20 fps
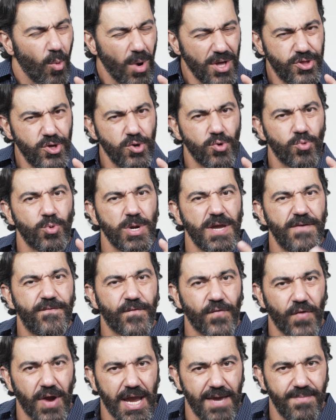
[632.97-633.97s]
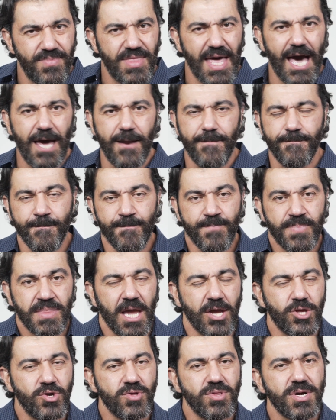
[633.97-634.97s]
And once you reframe that
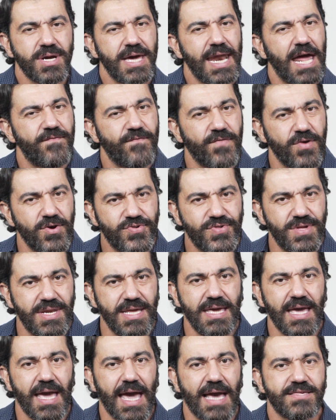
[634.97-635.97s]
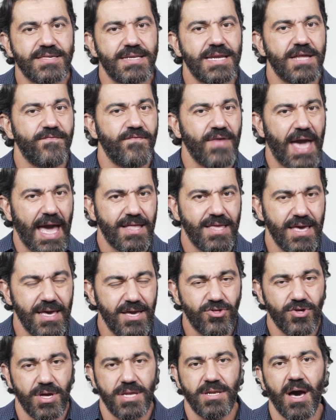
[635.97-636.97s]
and you look at adversity as an
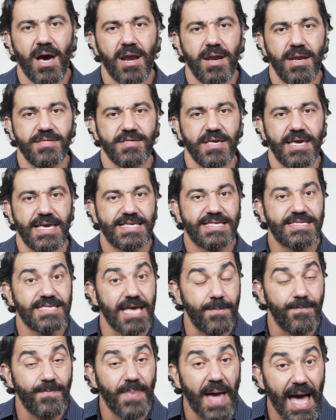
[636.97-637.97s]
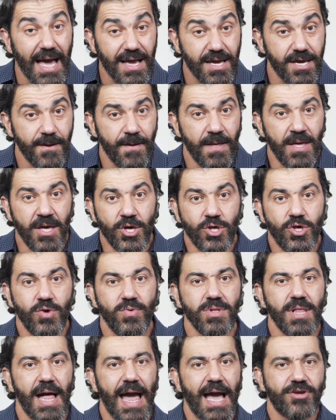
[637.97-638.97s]
advantage and not as a setback,
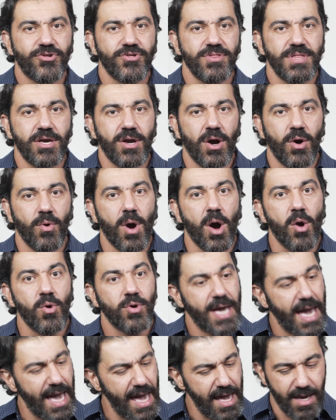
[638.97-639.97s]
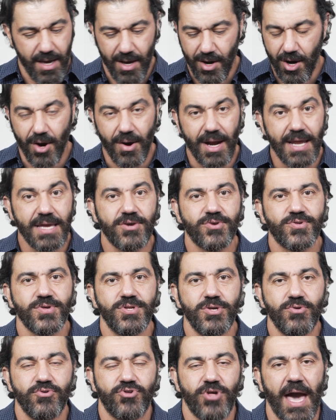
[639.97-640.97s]
you will actually go, okay, all right, here's
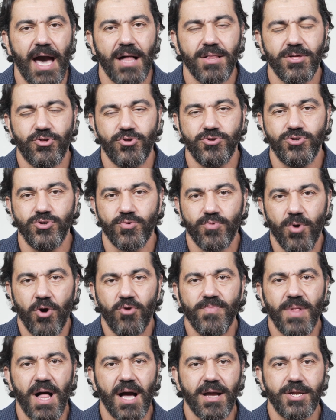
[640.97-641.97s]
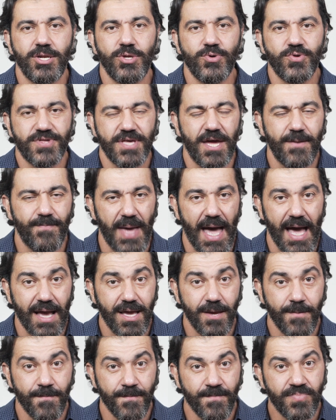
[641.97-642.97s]
a new challenge, a new roadblock, a new
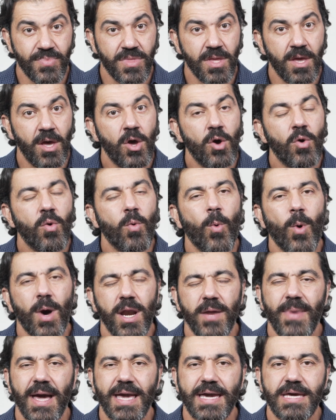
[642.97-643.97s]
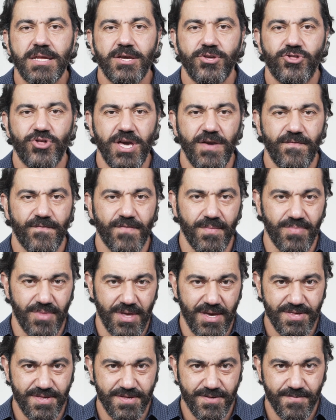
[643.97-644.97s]
setback. What am I going to achieve from
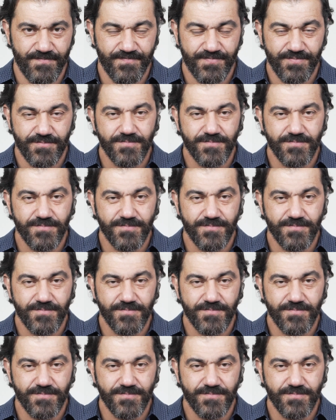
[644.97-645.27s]
this?